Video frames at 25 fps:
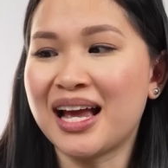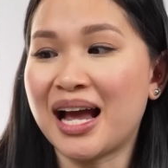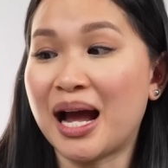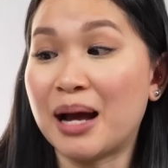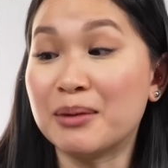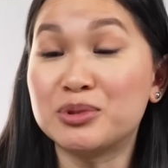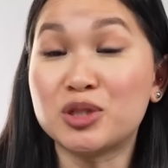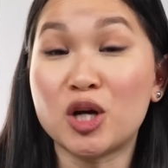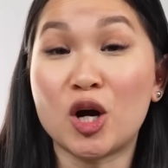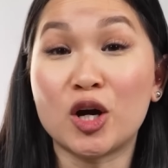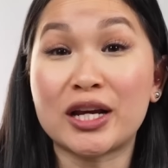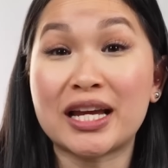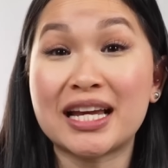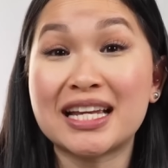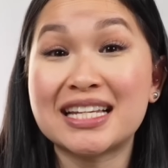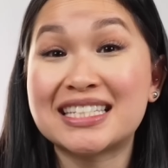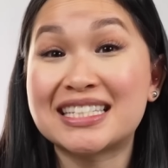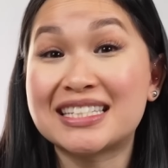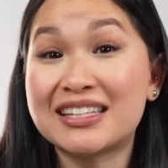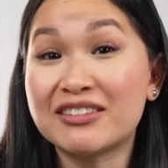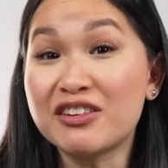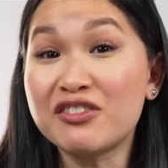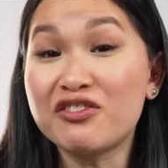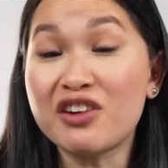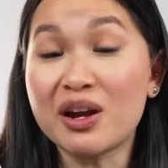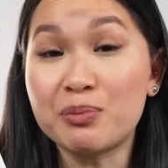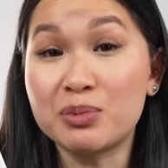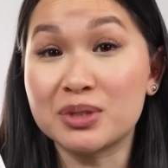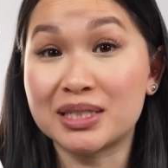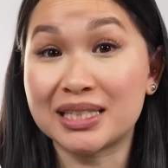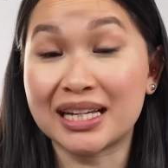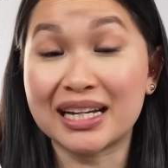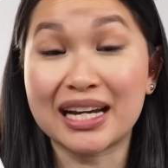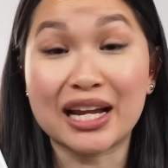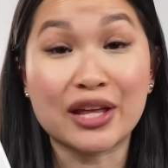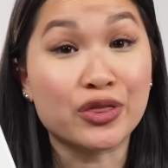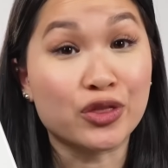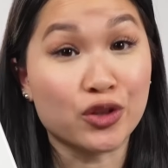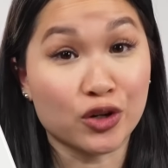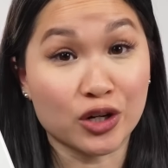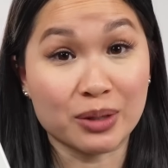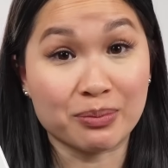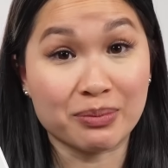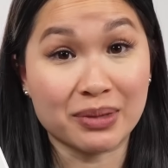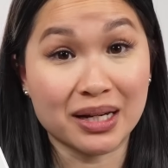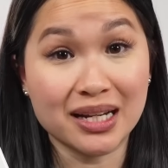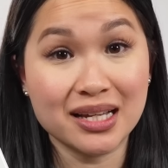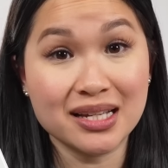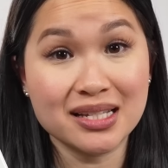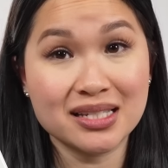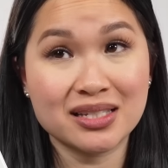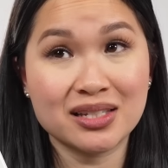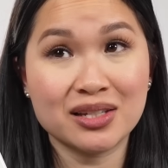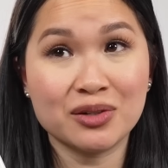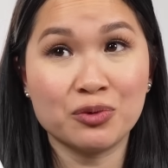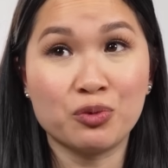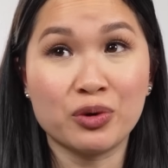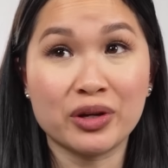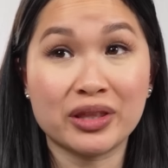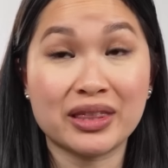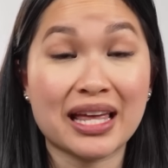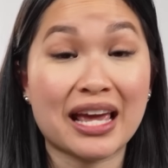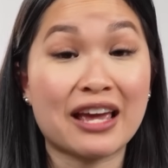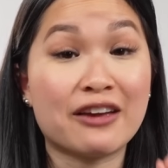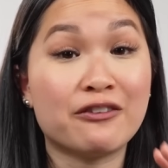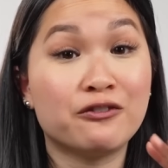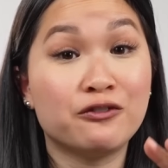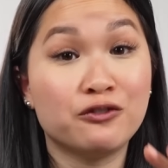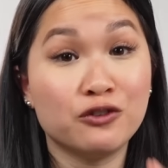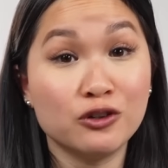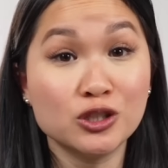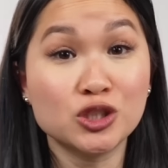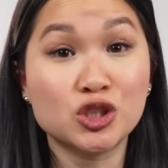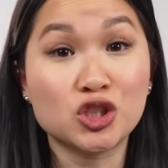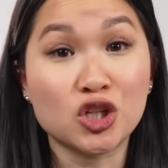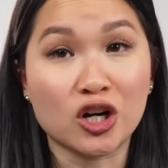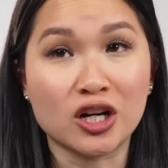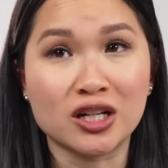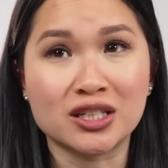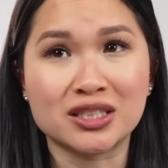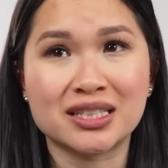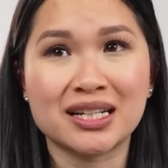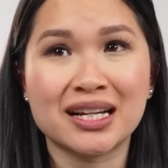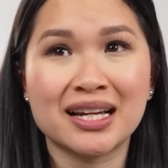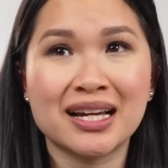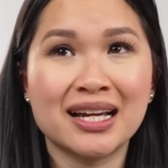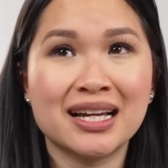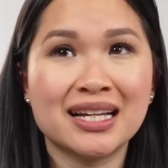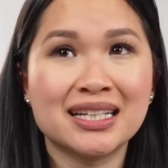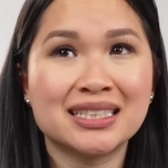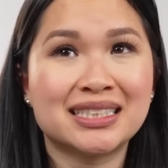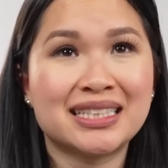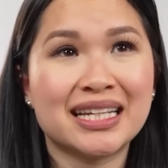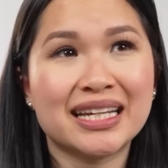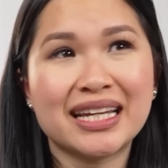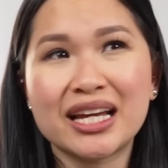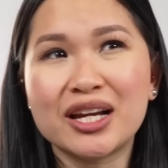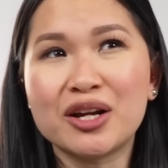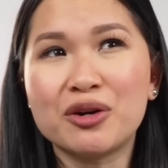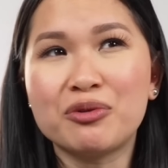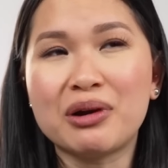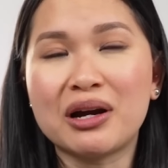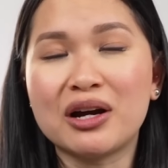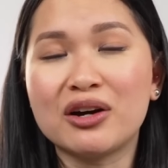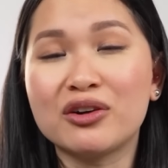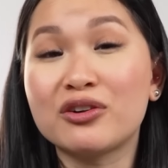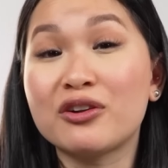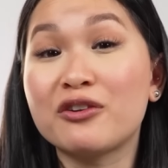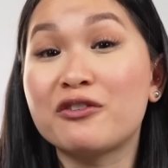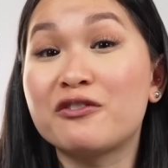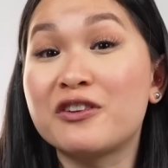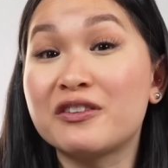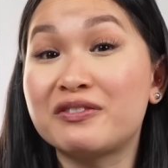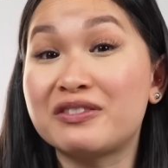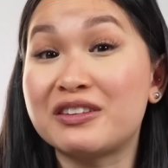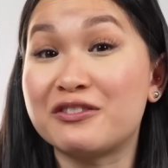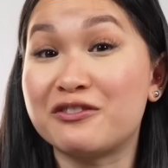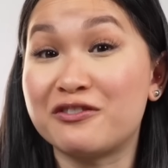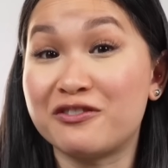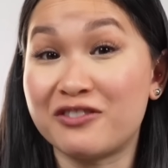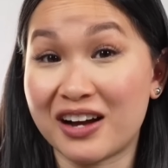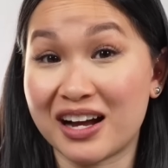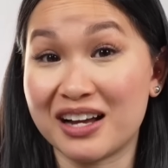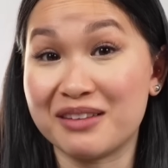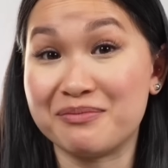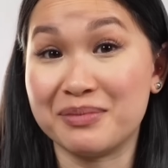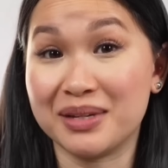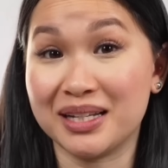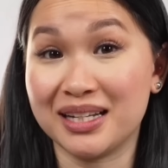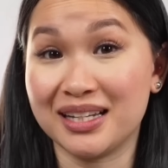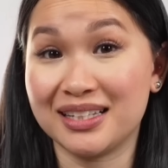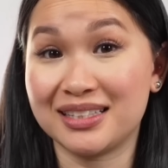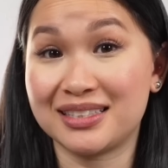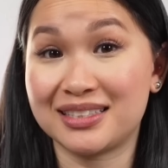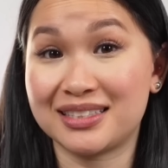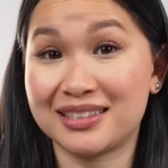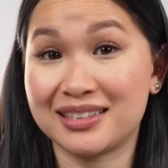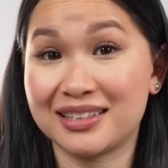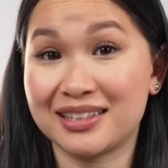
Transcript: I'm talking 75% in 30 minutes with a full charge taking around 55 minutes.